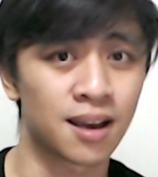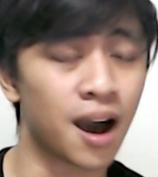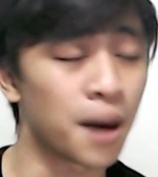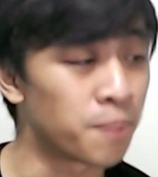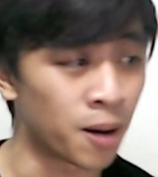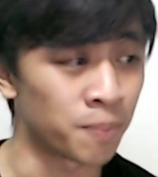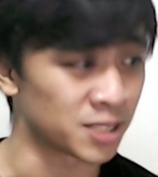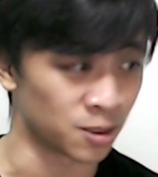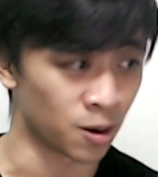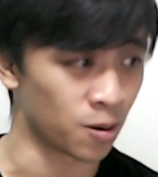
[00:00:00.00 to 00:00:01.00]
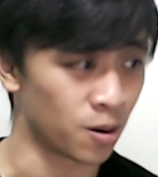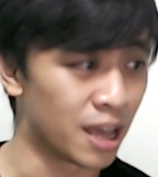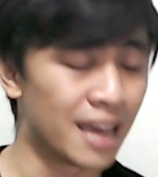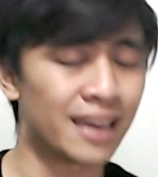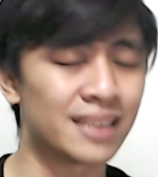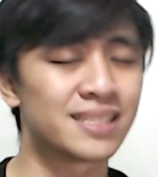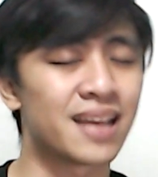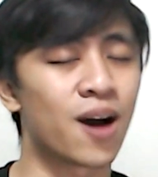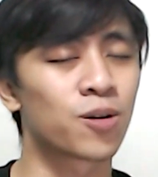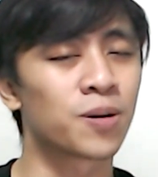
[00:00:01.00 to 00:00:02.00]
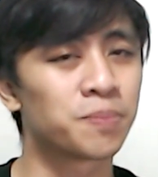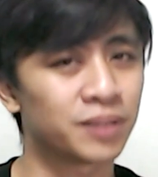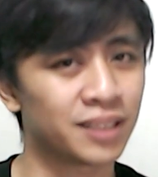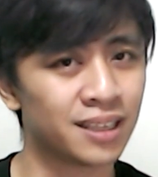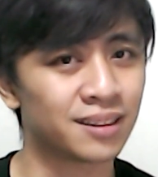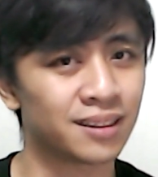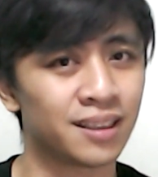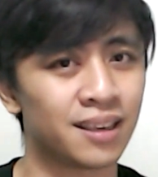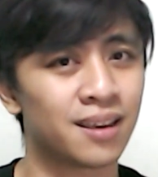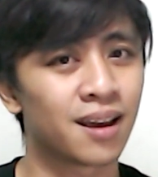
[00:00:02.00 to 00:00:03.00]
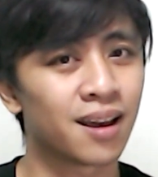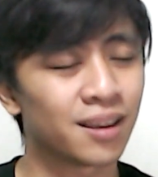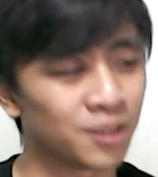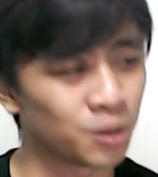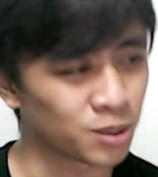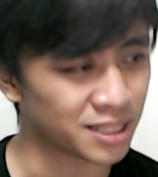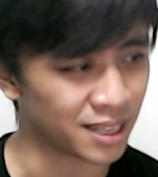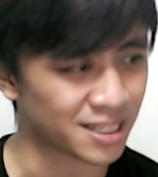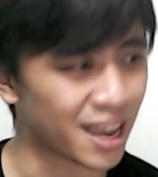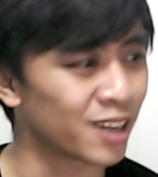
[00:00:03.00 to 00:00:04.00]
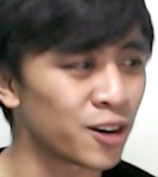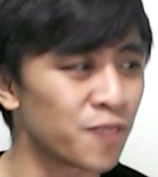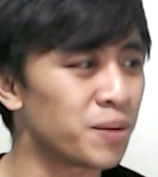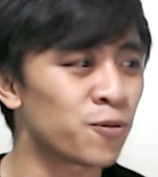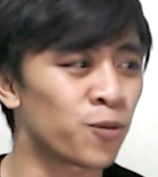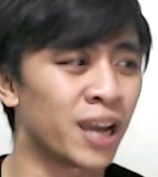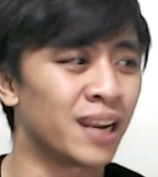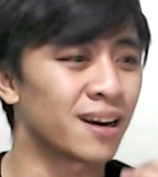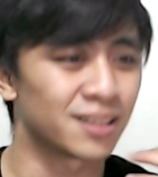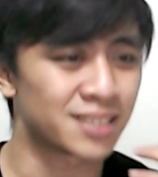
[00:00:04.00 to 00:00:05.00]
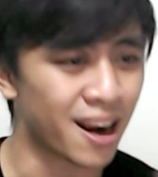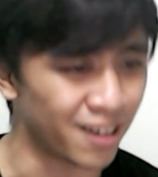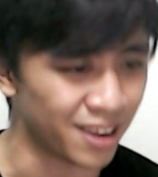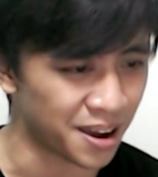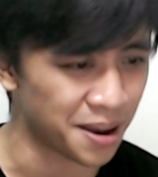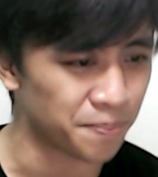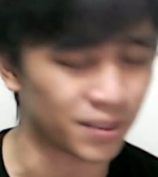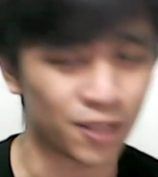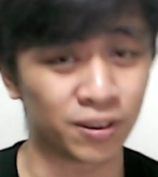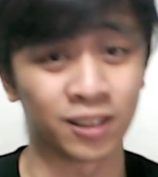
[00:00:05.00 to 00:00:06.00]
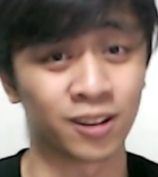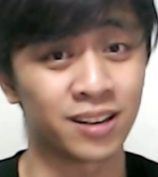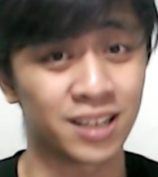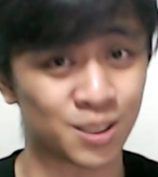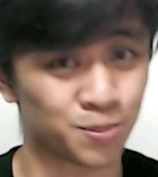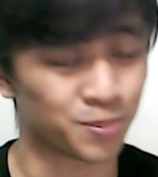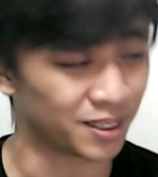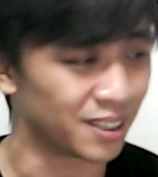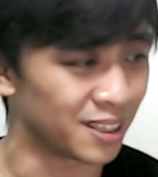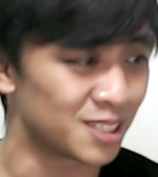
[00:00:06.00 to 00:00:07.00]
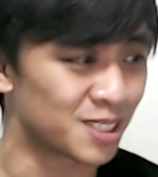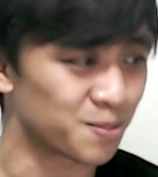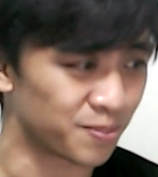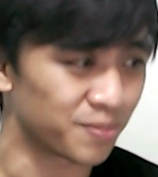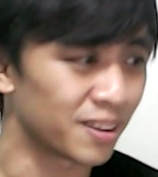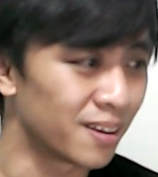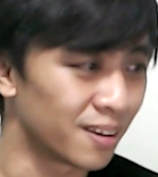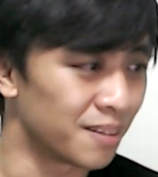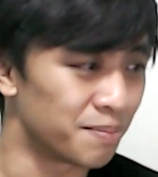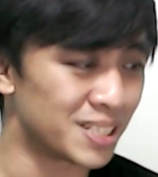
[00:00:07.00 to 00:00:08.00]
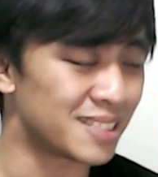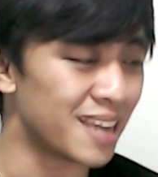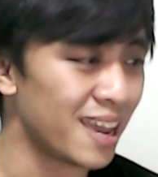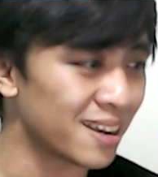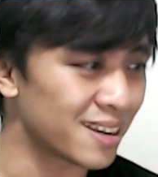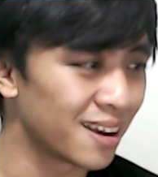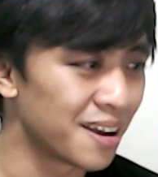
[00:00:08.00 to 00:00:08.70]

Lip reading: Abomasnow is now completely useless. I could have been fighting Altaria if he learned his mistake.